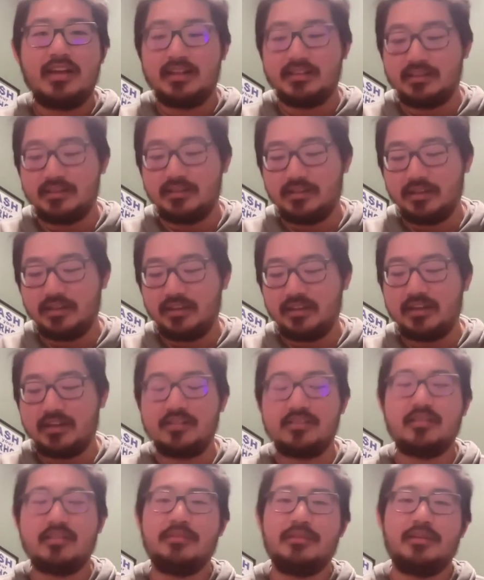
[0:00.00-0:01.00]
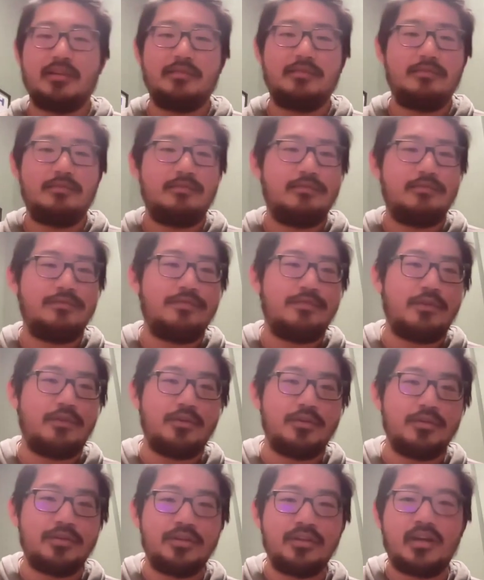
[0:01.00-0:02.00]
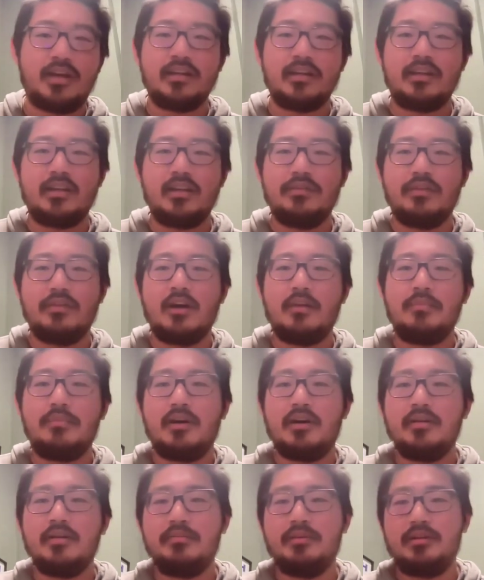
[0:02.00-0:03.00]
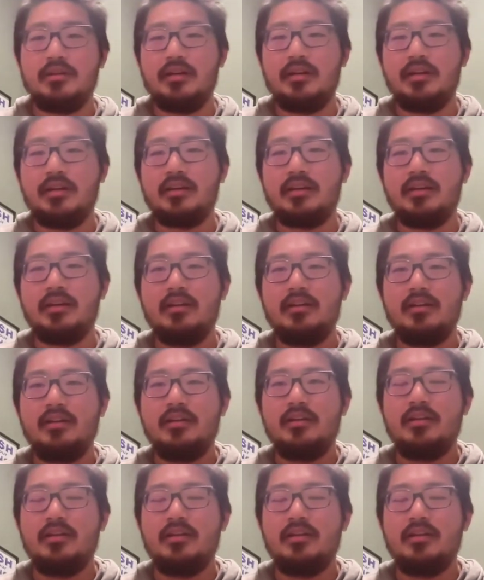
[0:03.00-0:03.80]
as a thing, that is something I've fully not given up on, but like